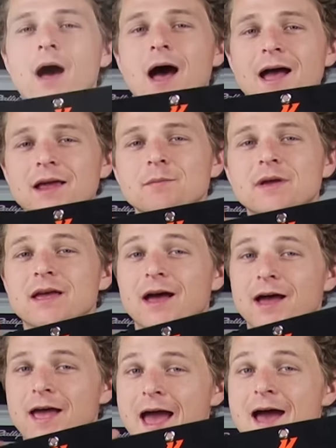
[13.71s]
behind me,
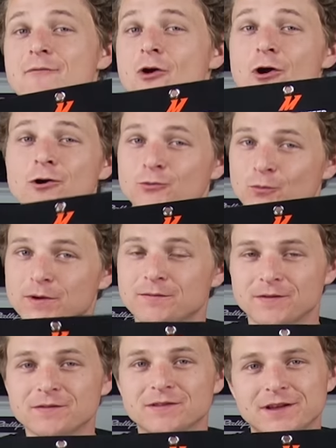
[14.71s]
I have our
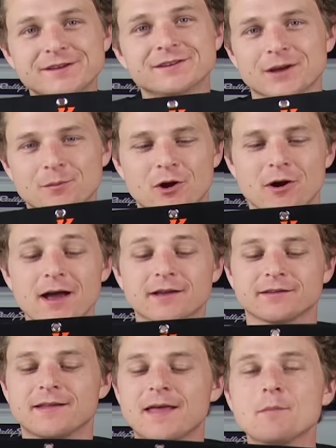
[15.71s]
2015
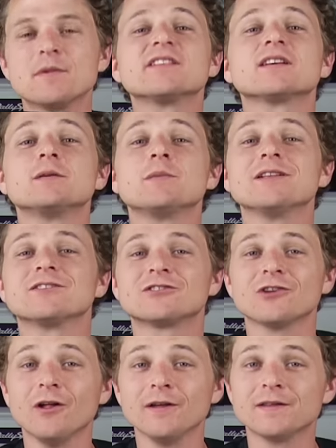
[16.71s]
WRX, and that means I'm gonna be
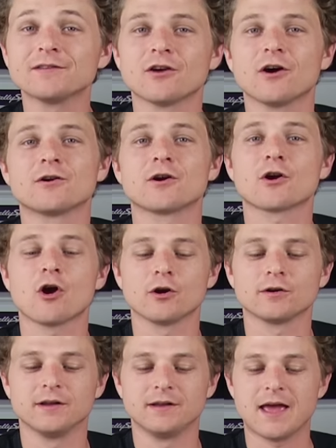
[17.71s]
installing this on our
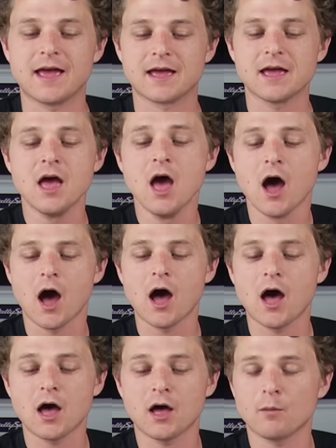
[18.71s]
car today.
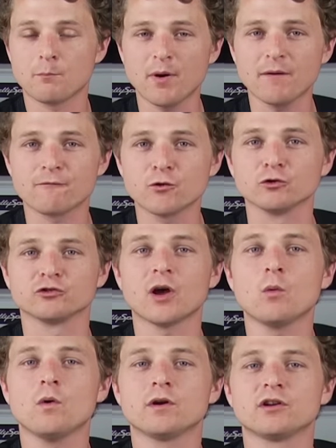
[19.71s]
But first,
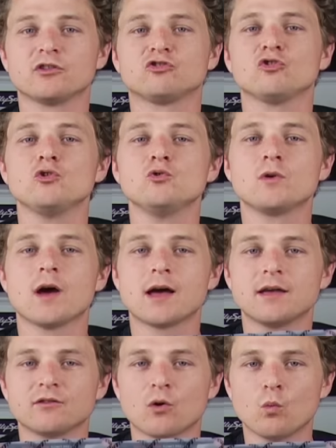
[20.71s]
I wanted to show you
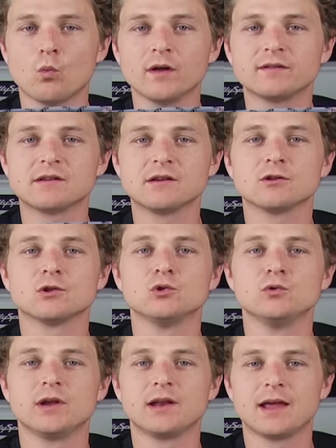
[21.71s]
guys what's
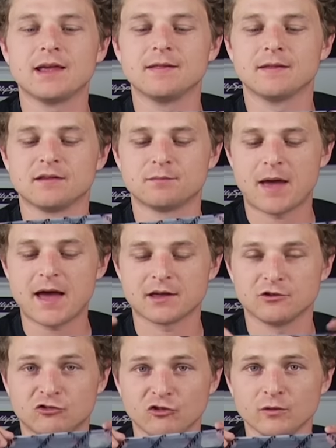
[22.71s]
included in this
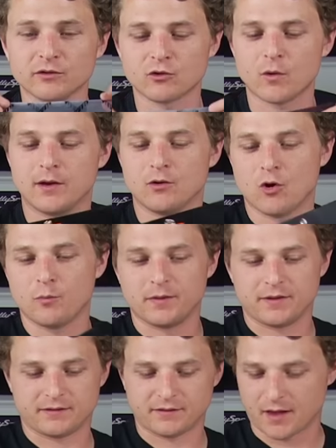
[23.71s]
package. So let's go ahead and
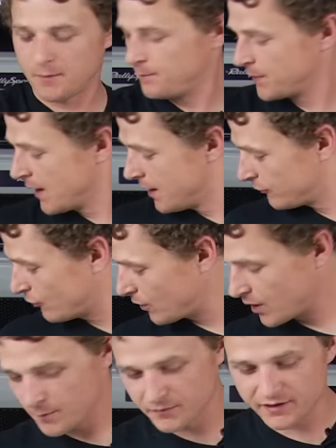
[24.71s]
open this up. So
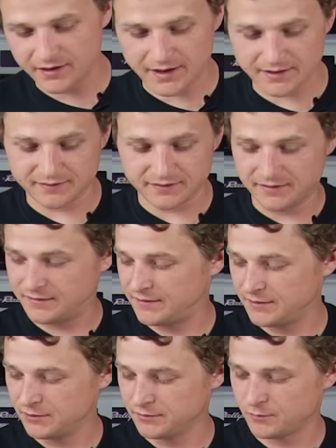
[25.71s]
it comes nicely
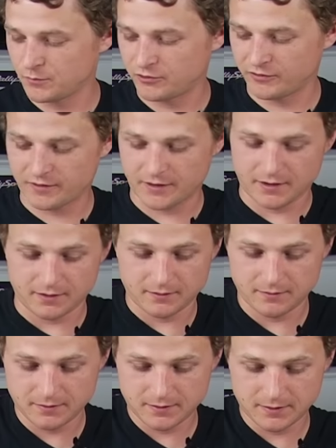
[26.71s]
sealed, and we're just gonna
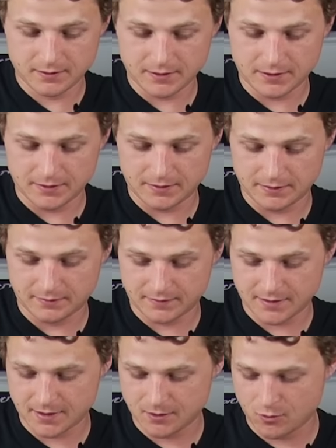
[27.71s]
cut this
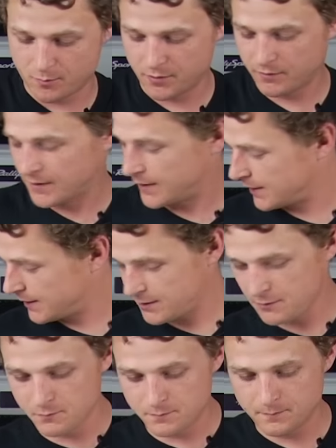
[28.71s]
guy open right
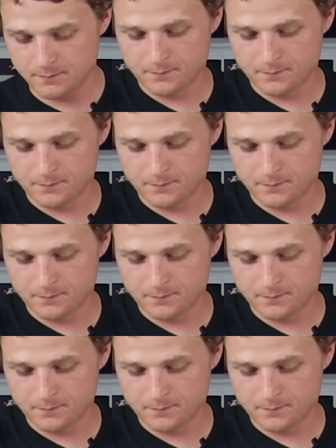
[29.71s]
now.